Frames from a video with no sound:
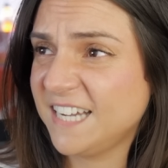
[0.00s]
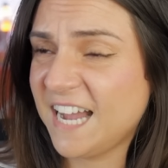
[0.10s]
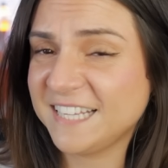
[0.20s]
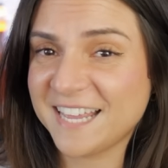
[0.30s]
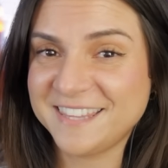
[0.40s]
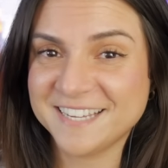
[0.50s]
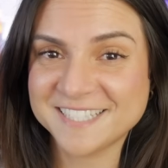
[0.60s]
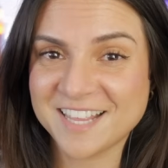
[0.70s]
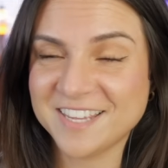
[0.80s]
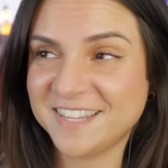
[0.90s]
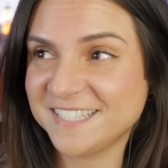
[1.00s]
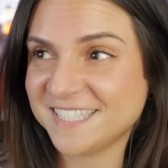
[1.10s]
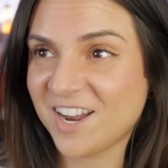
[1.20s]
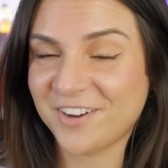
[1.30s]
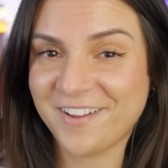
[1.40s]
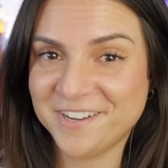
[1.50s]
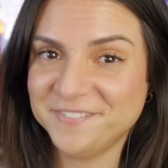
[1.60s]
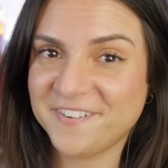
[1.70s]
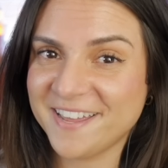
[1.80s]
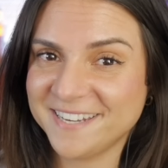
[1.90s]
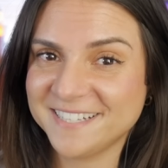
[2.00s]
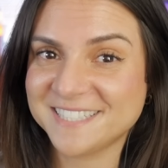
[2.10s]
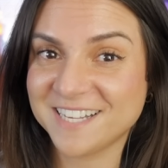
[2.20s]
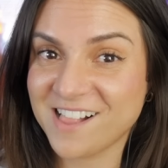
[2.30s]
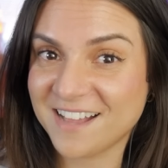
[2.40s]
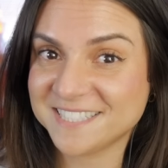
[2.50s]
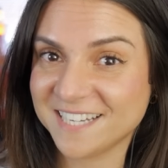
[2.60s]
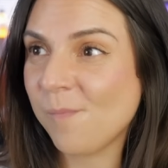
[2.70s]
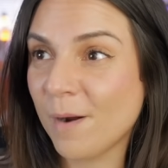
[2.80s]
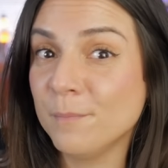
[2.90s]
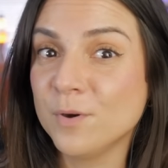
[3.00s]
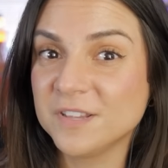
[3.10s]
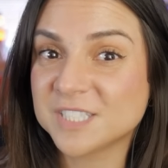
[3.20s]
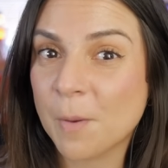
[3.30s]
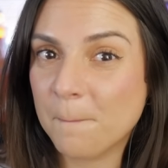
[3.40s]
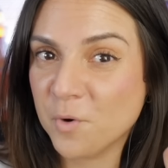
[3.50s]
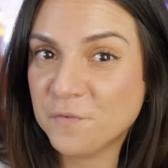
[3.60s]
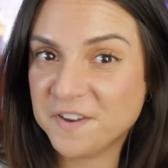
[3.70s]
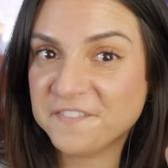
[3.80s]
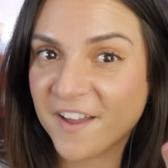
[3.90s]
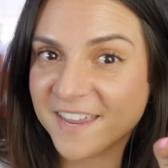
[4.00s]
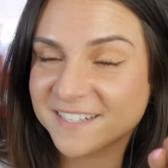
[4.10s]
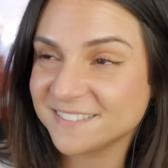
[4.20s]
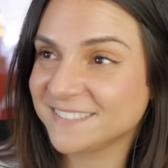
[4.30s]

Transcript: I like this. I like this. It's not a gunfight. It's a classic. A this is a movie fight.